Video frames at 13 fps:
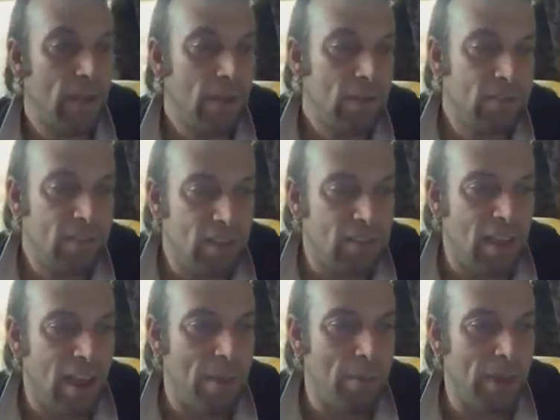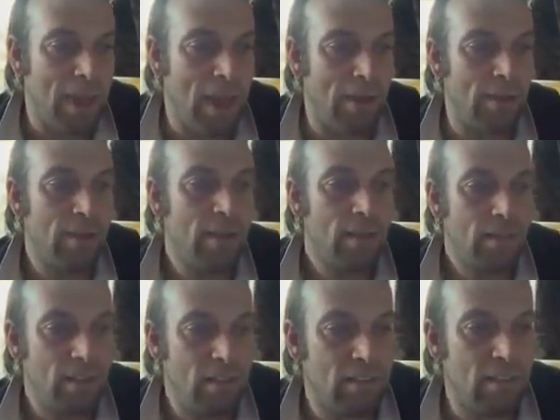6 a.m. again.
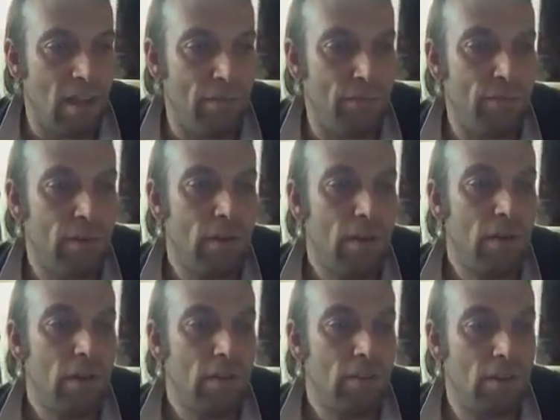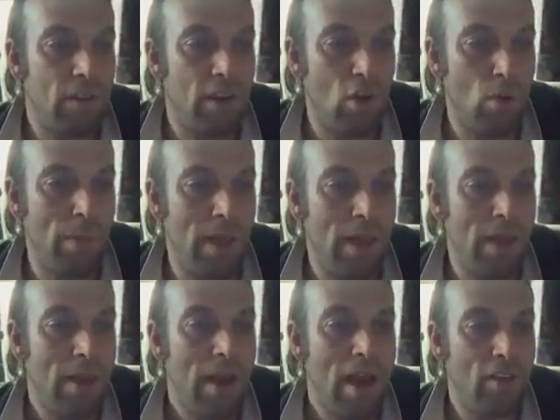This stuff to heal me
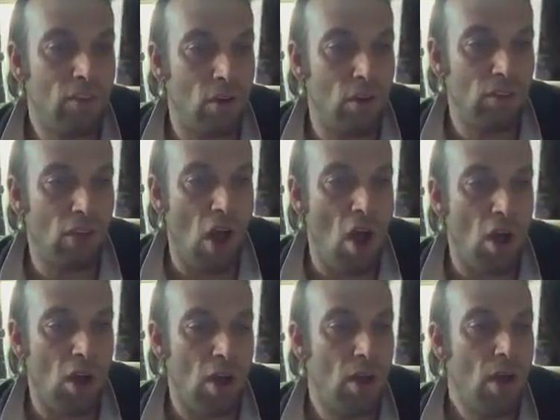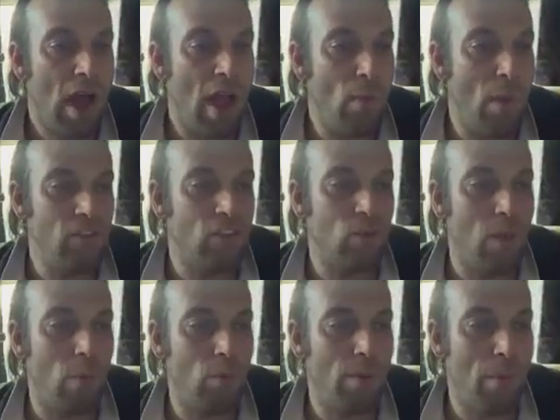has gone dark. A
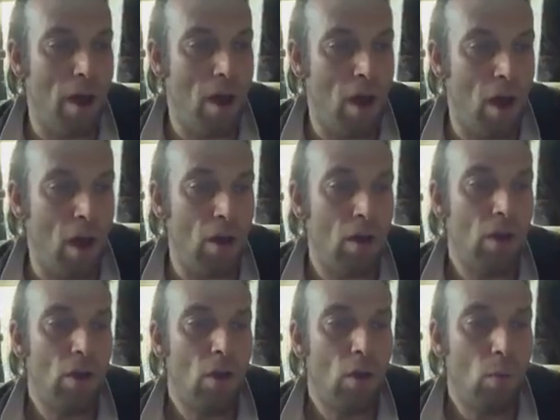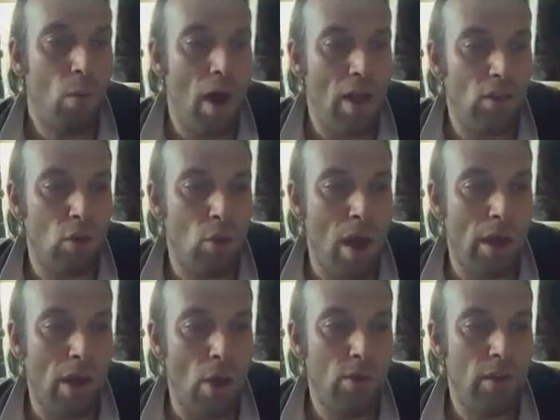one-to-one with my heart. Why do I
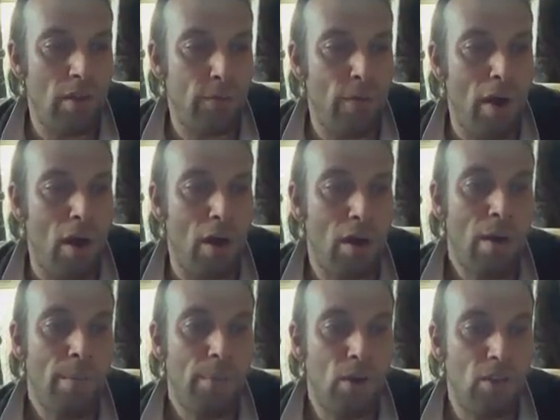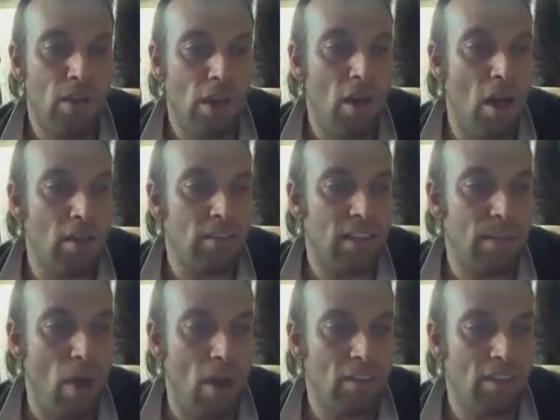go this far? Because I can't see
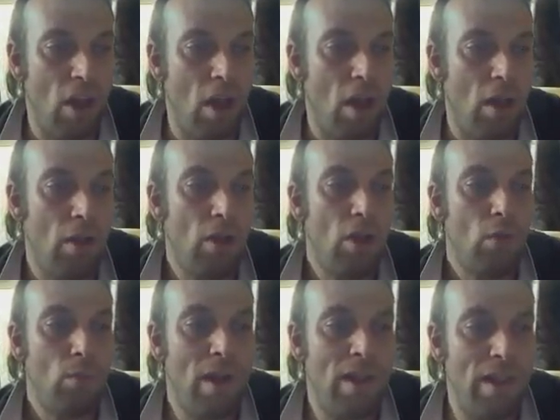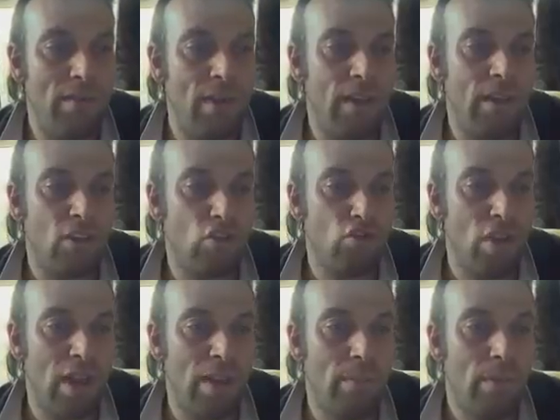my star. When living this
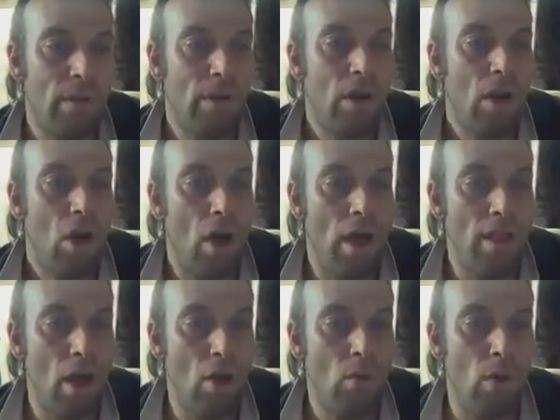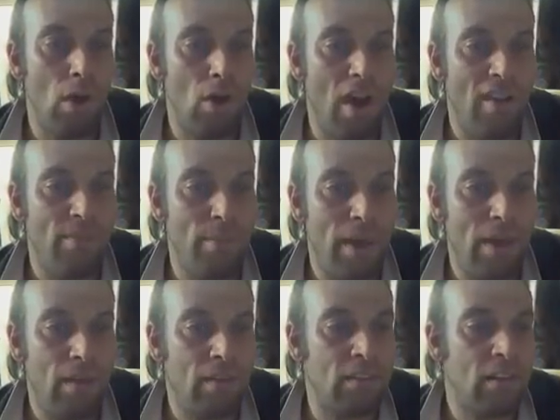dream, I know what life
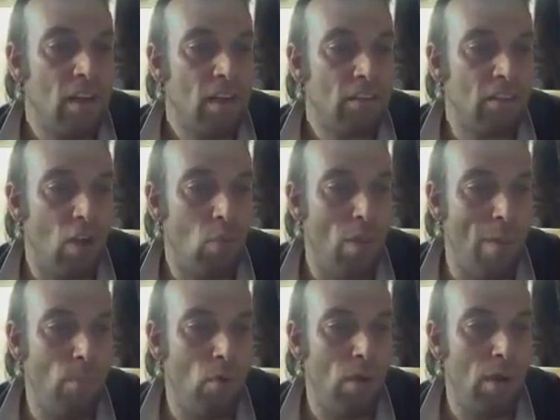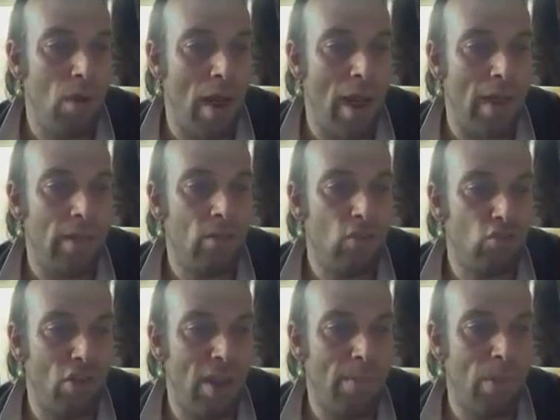means. So one more line,
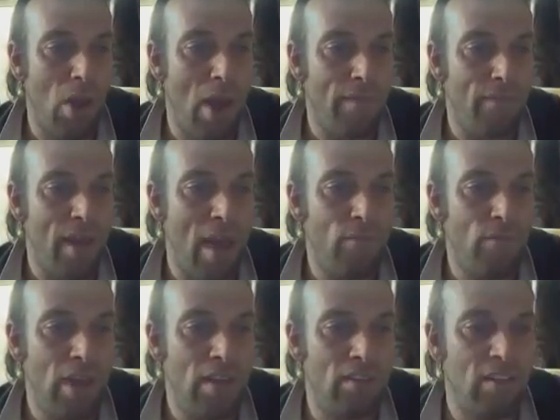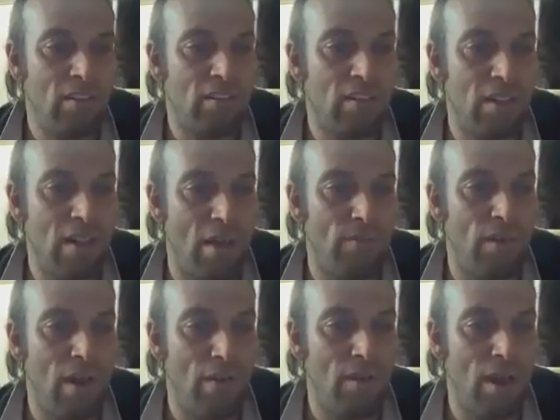dream, life and reasons to love,
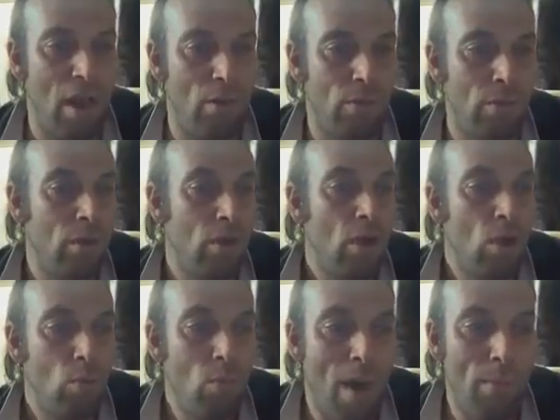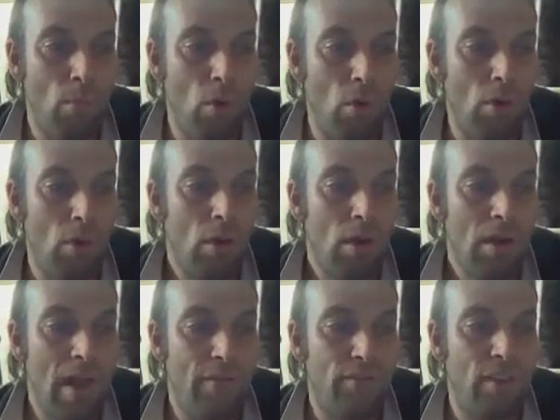love alone. One more
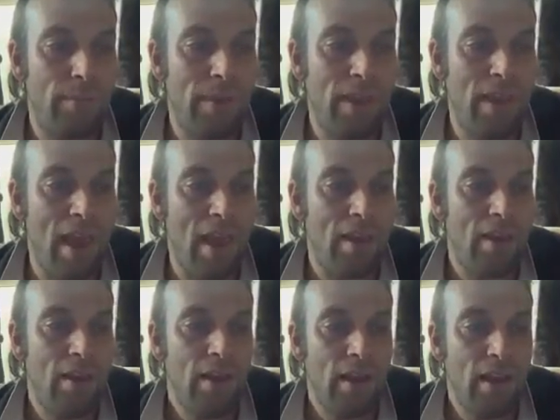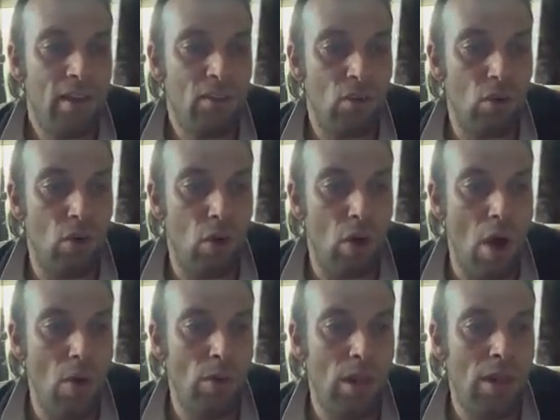left in me yet is
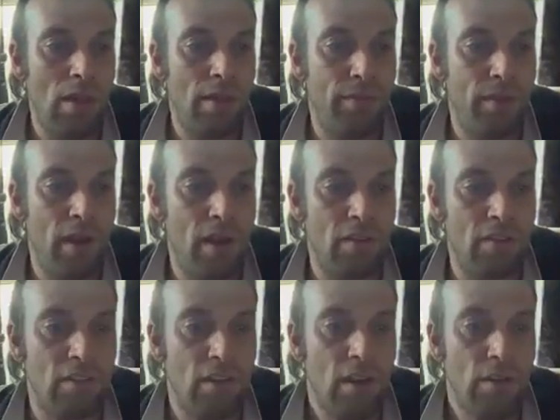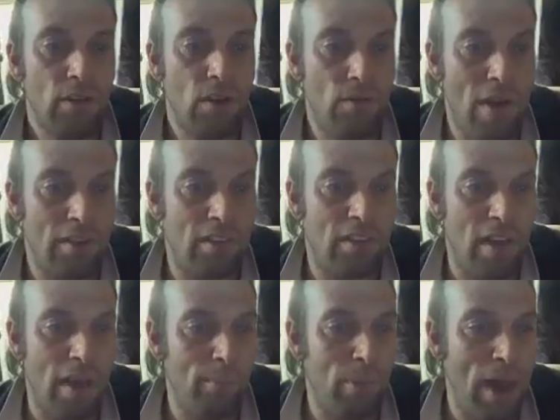only the first. The rest is
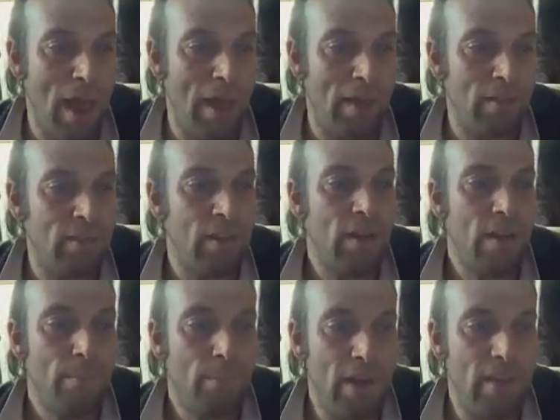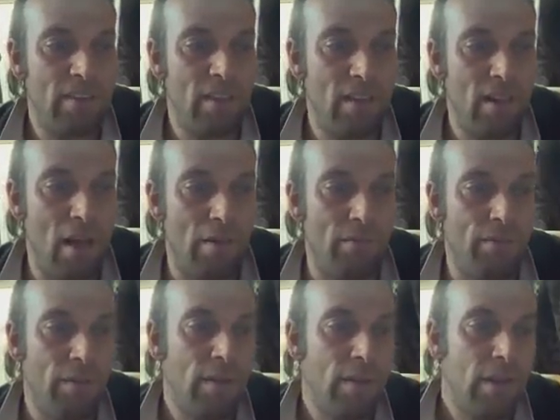unplanned. Peace and
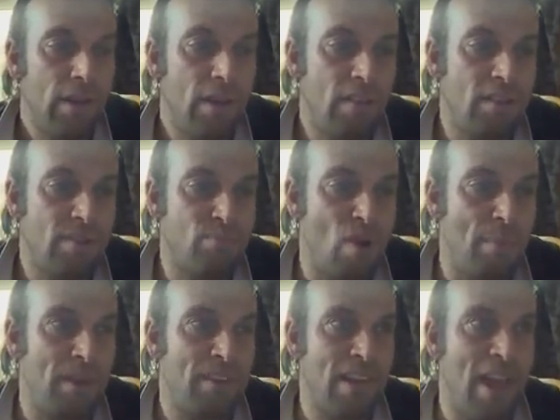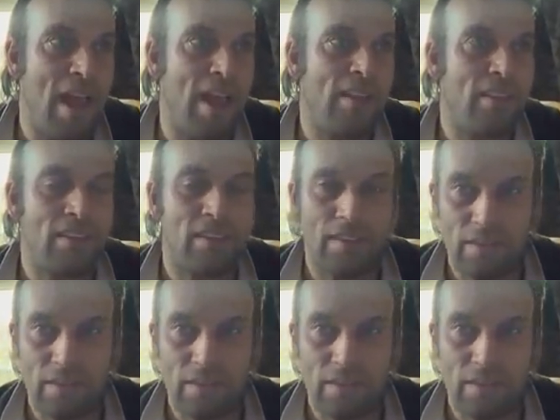love is the promised land.